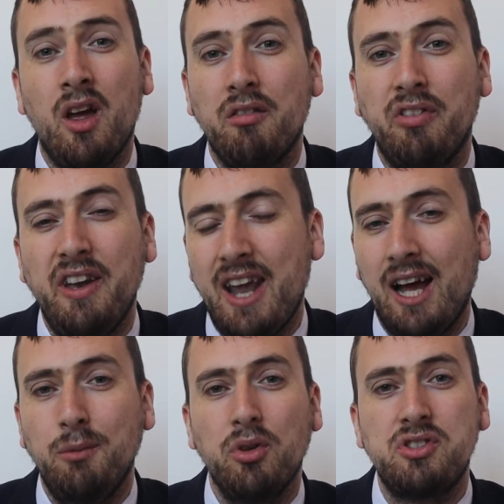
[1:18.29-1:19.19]
For
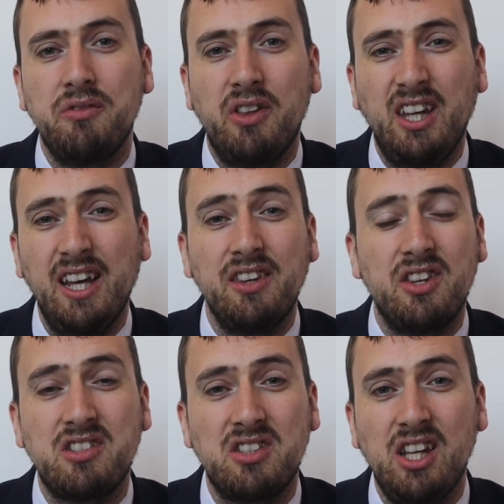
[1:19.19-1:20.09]
9 months of the year, the
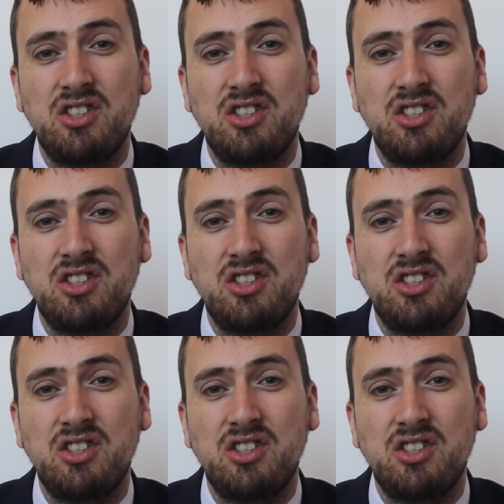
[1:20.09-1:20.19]
sea